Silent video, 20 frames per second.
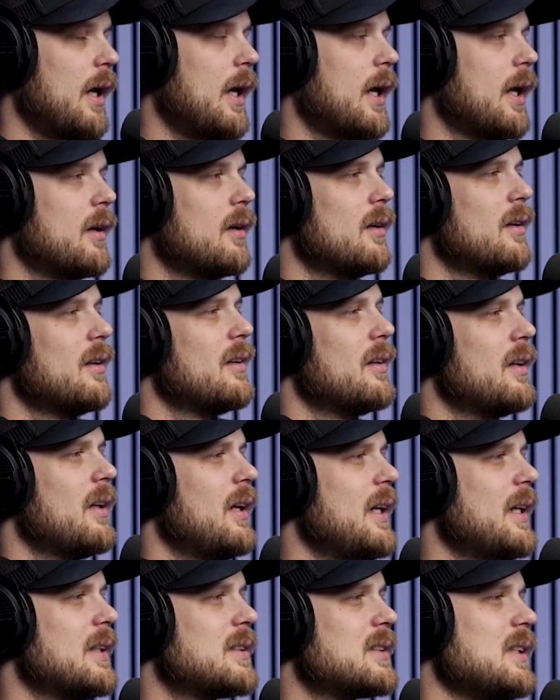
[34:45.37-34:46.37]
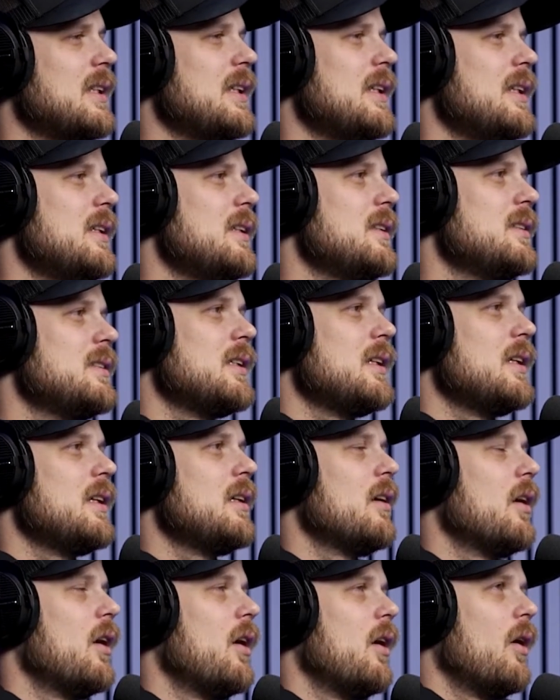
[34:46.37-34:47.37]
And it's
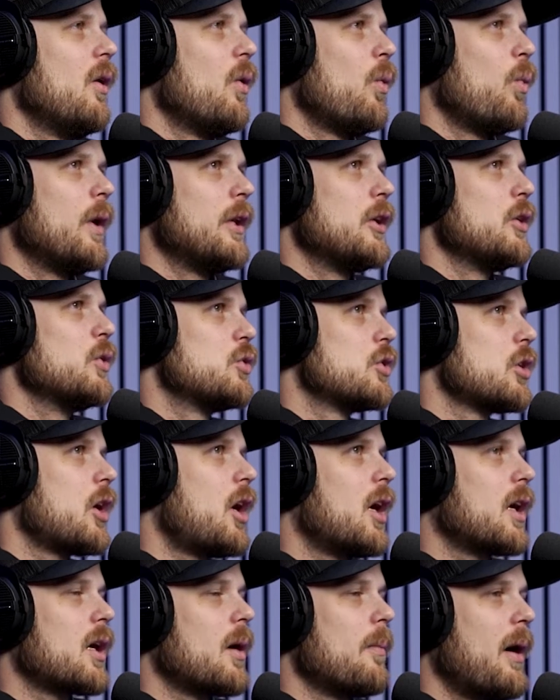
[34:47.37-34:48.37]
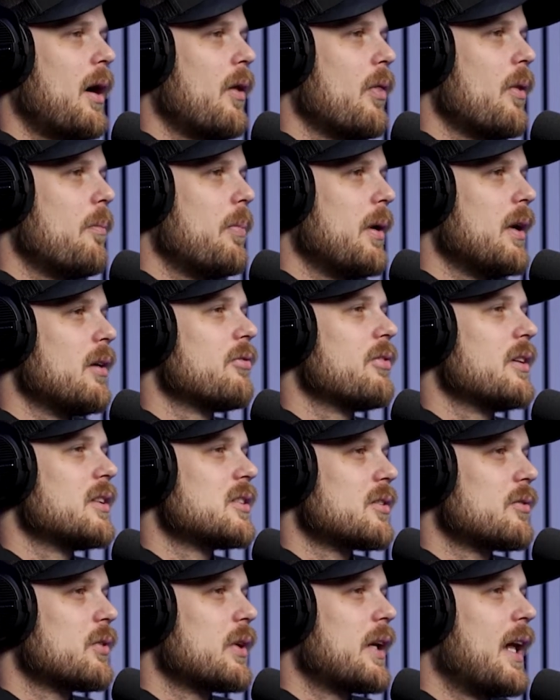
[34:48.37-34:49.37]
easy when you talk about the
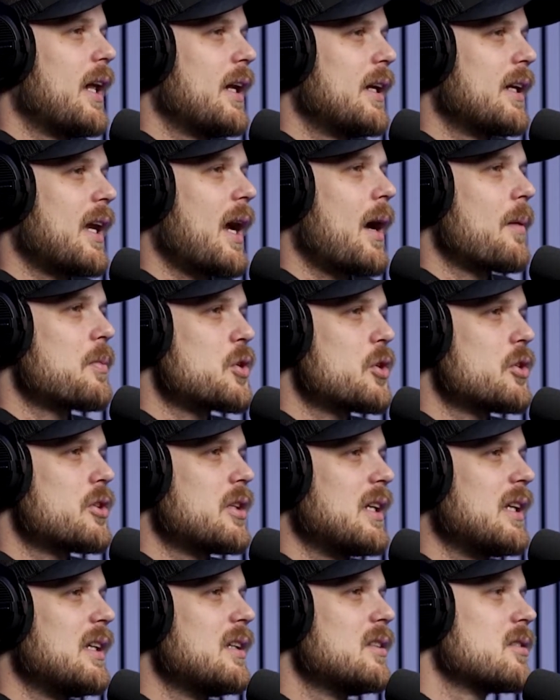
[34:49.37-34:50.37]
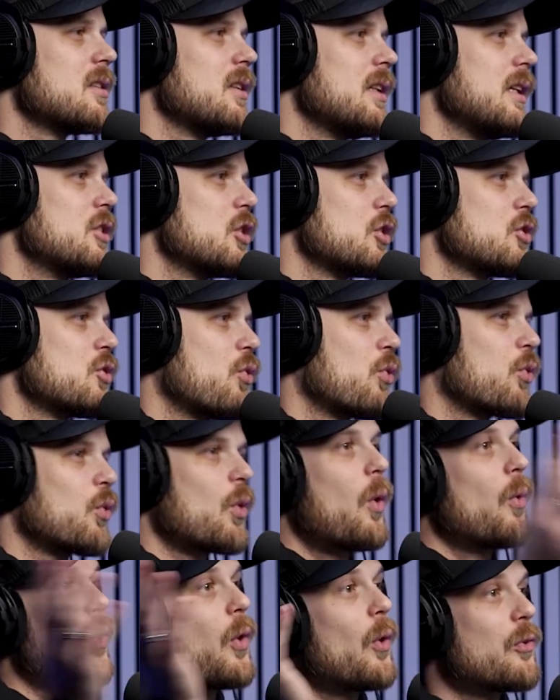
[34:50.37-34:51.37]
benefits of reality capture to easily just
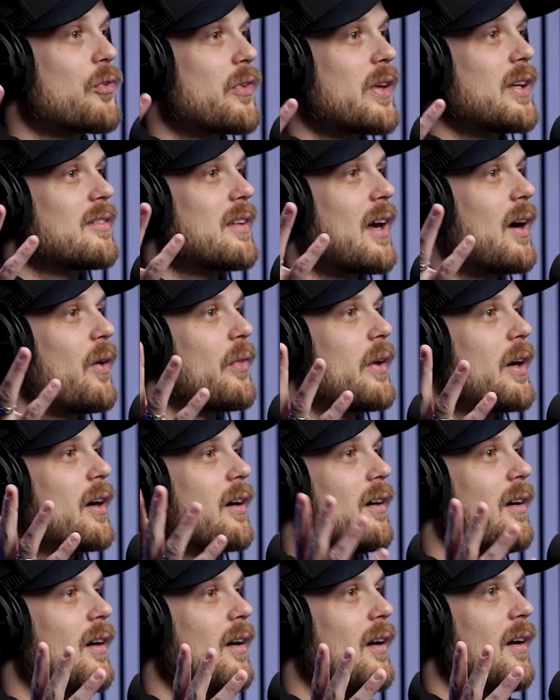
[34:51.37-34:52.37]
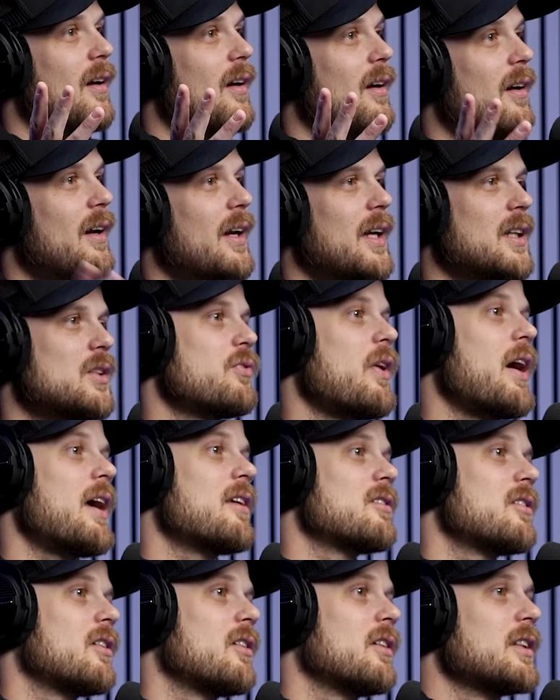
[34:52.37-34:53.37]
throw those things out there. It's
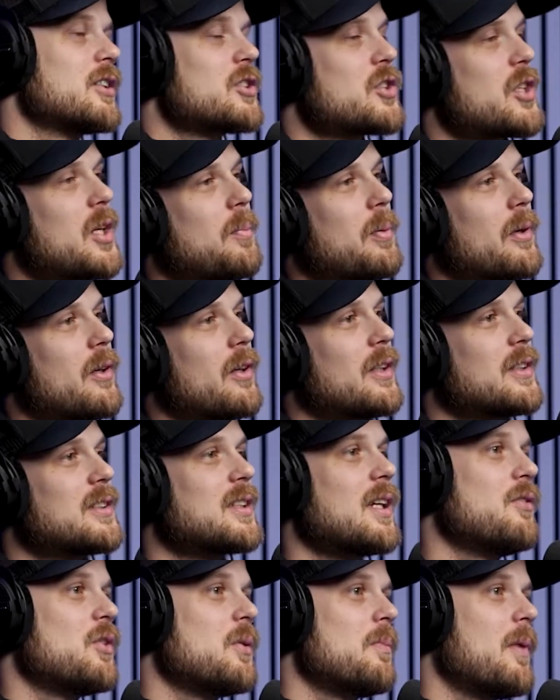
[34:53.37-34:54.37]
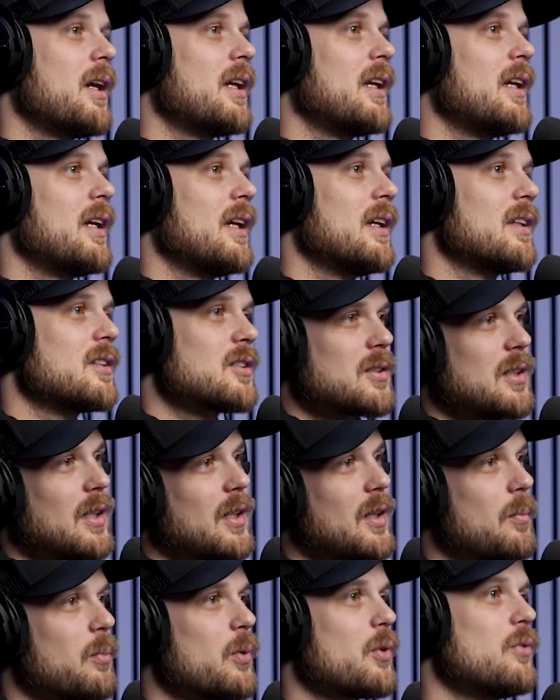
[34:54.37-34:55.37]
faster, it's cheaper, it saves you money,
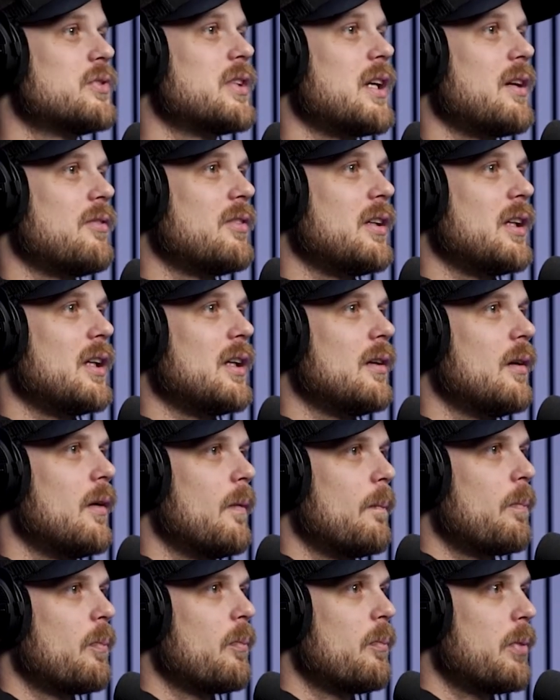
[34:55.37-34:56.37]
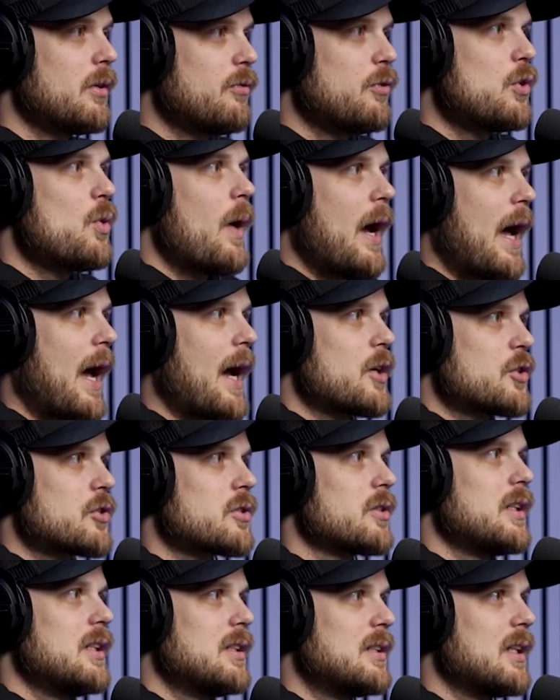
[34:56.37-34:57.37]
it improves safety. But if you
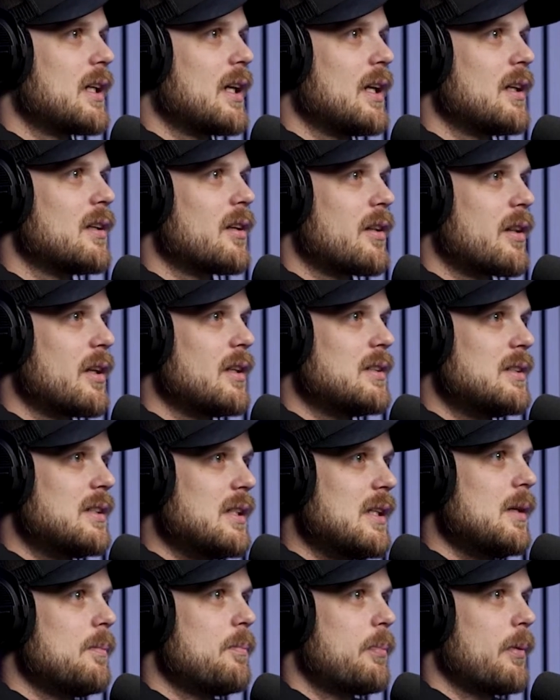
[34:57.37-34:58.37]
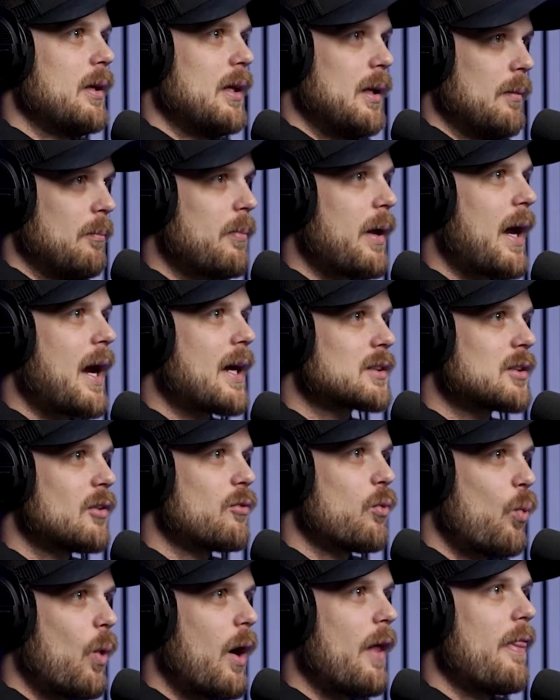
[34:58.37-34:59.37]
actually dig into the deep impact
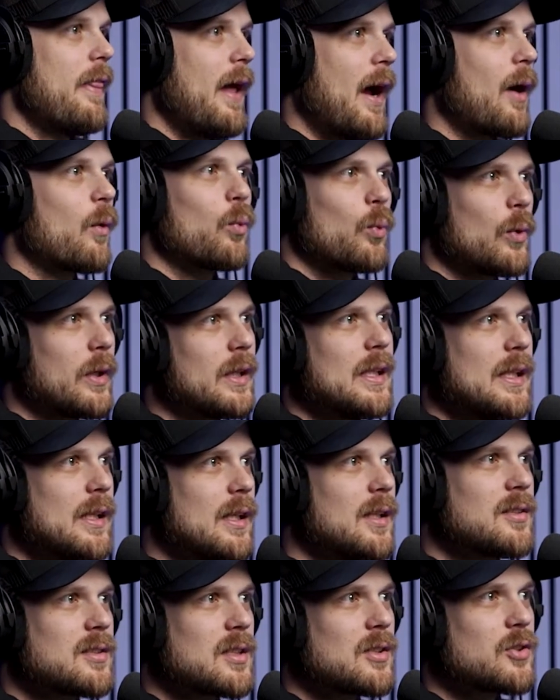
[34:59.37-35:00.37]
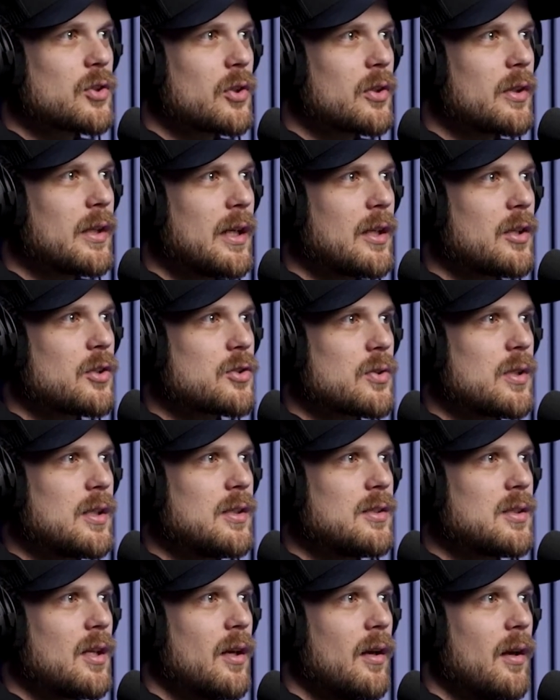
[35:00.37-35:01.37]
of what that really is in certain
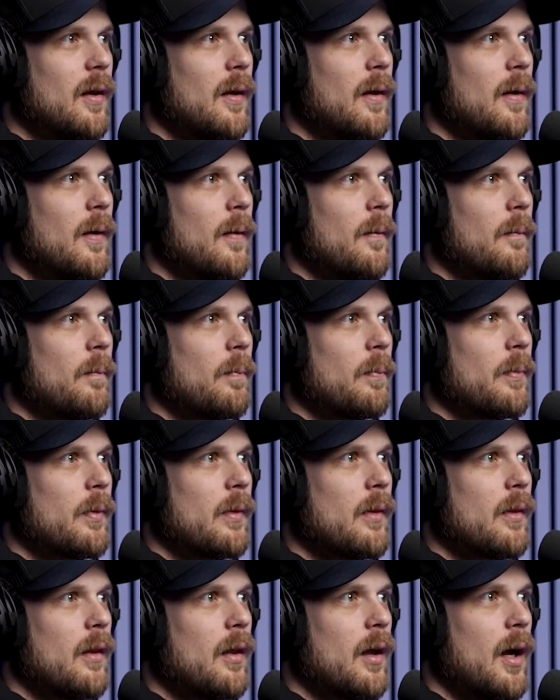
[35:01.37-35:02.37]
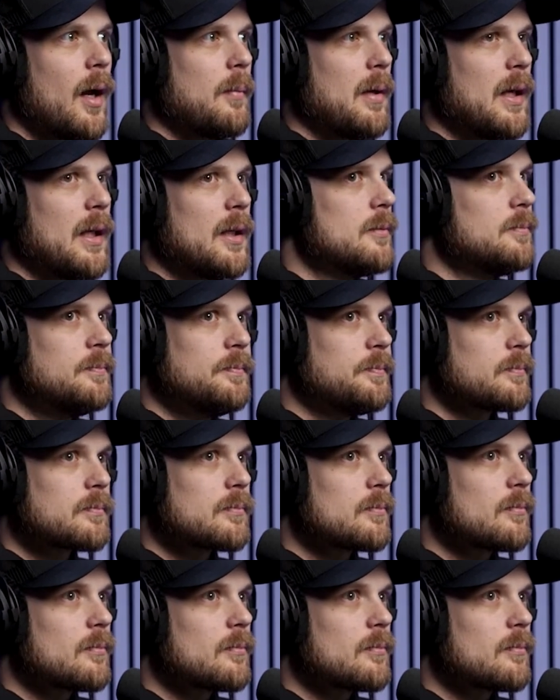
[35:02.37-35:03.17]
industries, I mean,